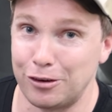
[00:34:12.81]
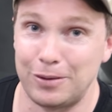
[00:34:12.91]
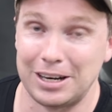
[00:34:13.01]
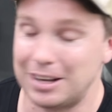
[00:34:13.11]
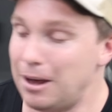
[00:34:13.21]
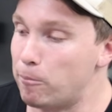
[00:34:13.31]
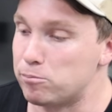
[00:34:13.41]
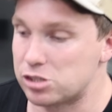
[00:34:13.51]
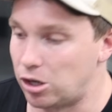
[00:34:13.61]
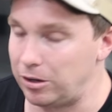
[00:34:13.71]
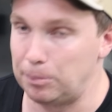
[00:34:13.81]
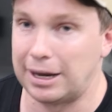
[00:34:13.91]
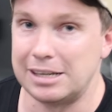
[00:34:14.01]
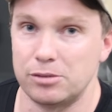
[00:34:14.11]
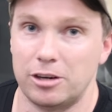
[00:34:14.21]
We've been so many
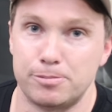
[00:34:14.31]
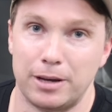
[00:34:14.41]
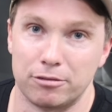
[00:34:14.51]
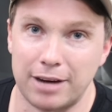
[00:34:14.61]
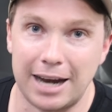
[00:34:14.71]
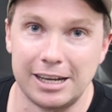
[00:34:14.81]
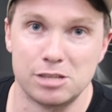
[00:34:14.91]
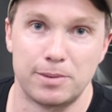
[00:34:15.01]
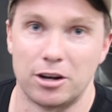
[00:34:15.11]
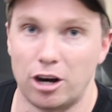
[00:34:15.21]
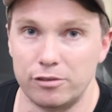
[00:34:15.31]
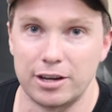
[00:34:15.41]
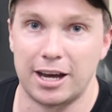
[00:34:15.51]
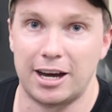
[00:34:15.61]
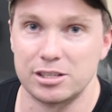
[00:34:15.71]
places where it's been rainy, it's been
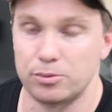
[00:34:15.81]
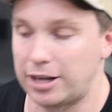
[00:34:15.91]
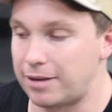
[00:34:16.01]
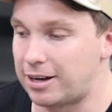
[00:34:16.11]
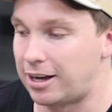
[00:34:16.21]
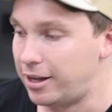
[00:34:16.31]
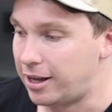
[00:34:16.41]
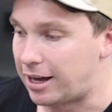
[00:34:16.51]
overcast, whatever,